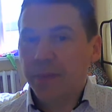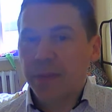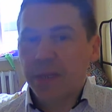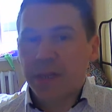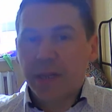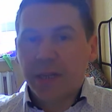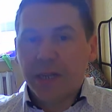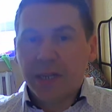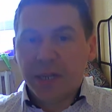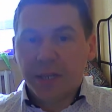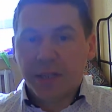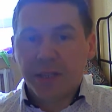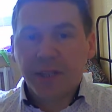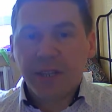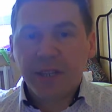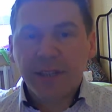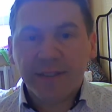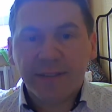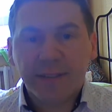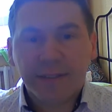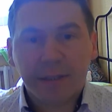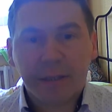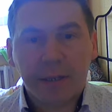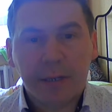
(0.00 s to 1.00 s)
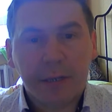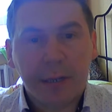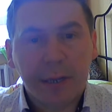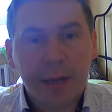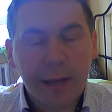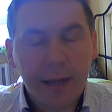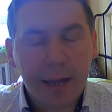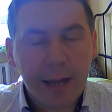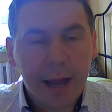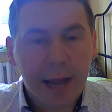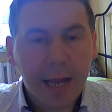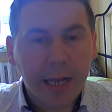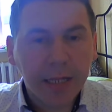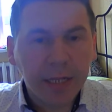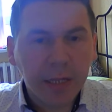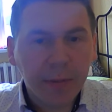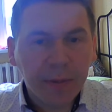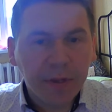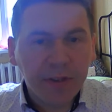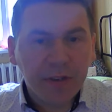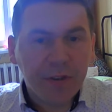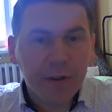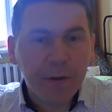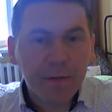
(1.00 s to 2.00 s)
it needs a little
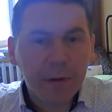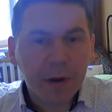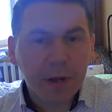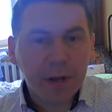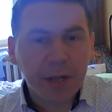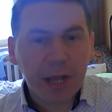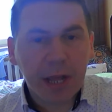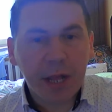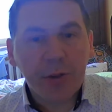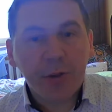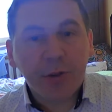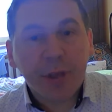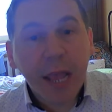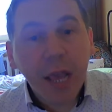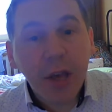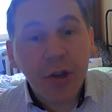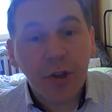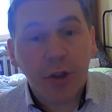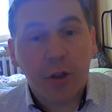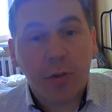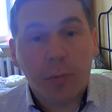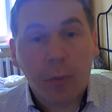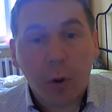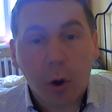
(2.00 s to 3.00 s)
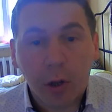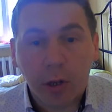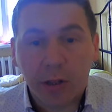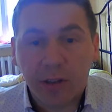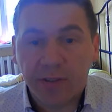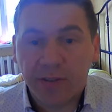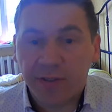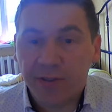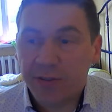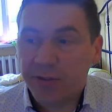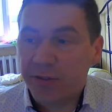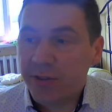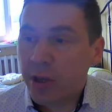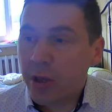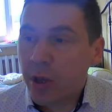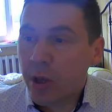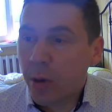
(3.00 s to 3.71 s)
bit different educational policies,